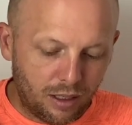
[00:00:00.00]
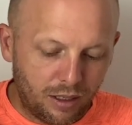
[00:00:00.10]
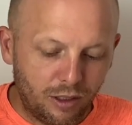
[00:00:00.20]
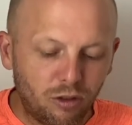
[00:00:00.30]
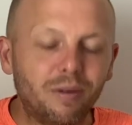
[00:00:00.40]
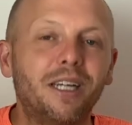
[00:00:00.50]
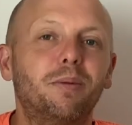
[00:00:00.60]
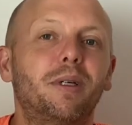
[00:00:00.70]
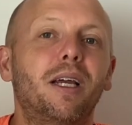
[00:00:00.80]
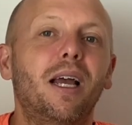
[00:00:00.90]
This reminds
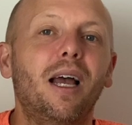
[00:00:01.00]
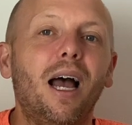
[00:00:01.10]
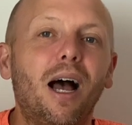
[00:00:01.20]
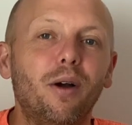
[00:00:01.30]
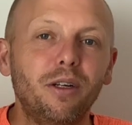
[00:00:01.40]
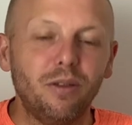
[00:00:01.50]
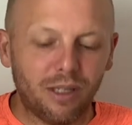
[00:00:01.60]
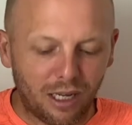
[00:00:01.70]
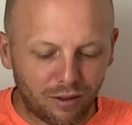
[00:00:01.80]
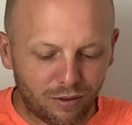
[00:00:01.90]
me, how can you
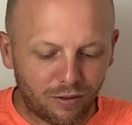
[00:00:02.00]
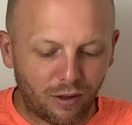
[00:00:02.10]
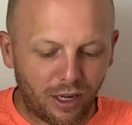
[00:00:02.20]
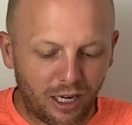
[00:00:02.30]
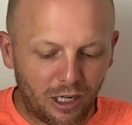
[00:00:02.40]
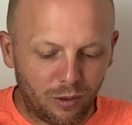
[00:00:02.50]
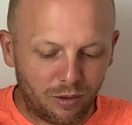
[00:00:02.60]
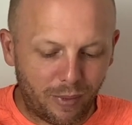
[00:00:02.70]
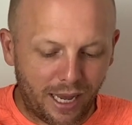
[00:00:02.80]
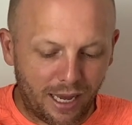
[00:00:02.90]
tell if a volcano is
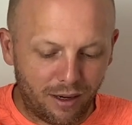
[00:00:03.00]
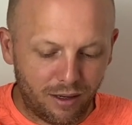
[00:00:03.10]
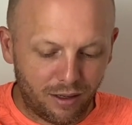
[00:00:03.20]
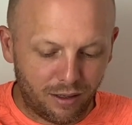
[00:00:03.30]
mad?